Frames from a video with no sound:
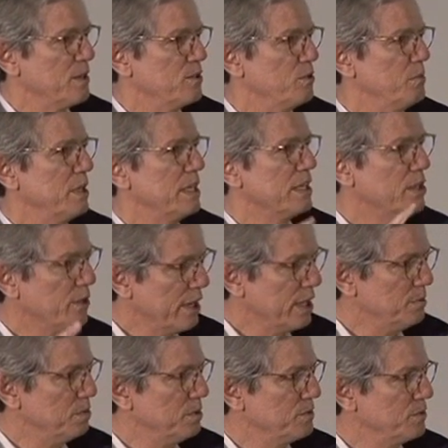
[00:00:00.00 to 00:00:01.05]
to make it
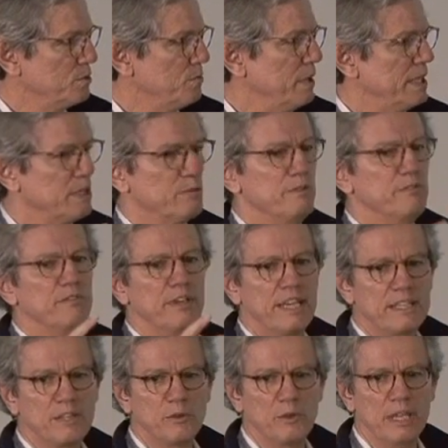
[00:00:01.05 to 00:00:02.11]
credible, to make it
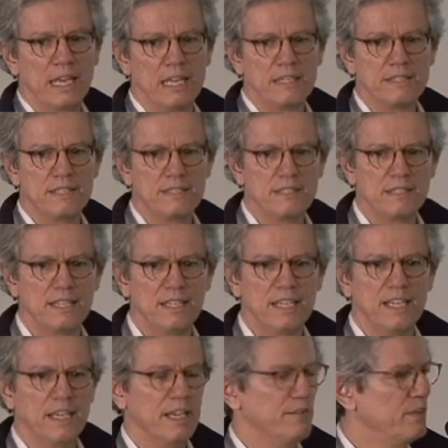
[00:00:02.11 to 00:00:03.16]
reflect the realities
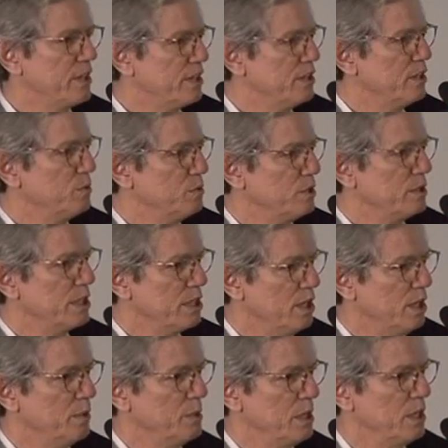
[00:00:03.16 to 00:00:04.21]
of the current world
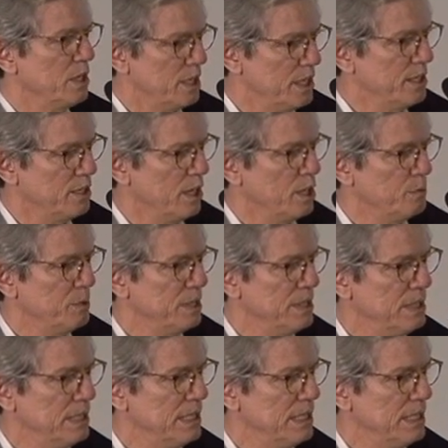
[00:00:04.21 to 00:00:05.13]
economy.